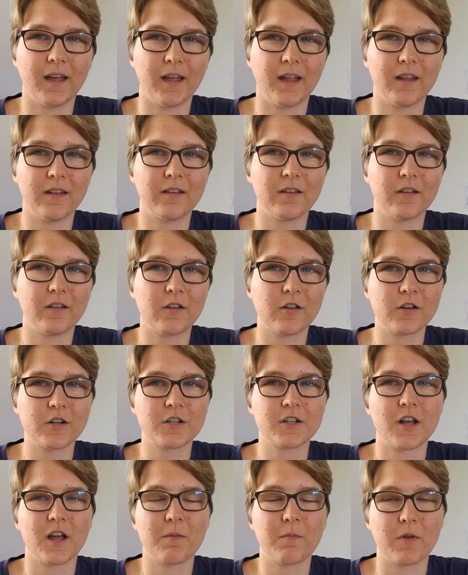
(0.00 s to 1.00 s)
And another
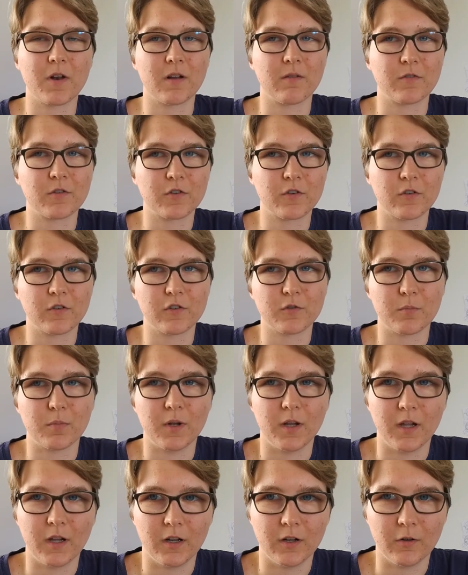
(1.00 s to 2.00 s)
time when I was
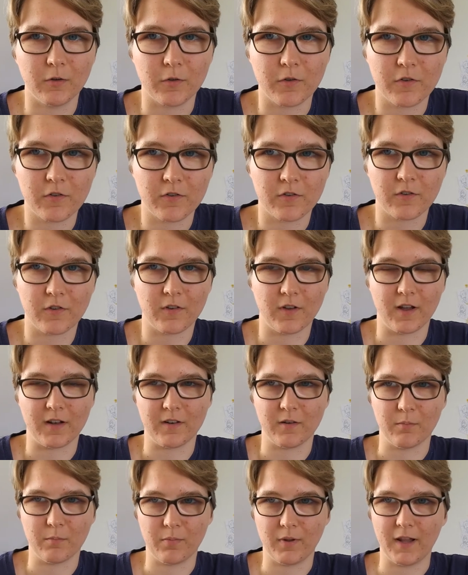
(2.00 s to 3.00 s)
cosplaying Lutz
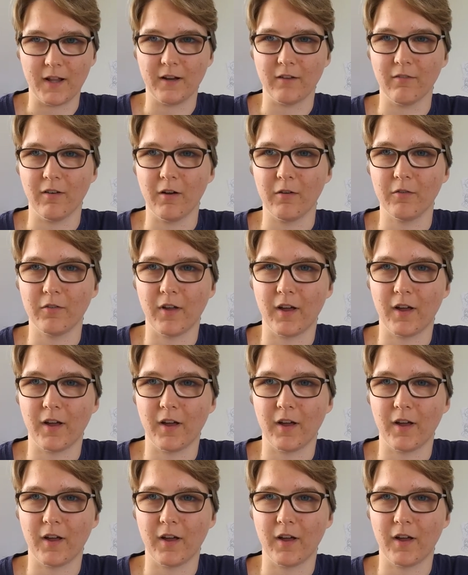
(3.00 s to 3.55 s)
at the playground,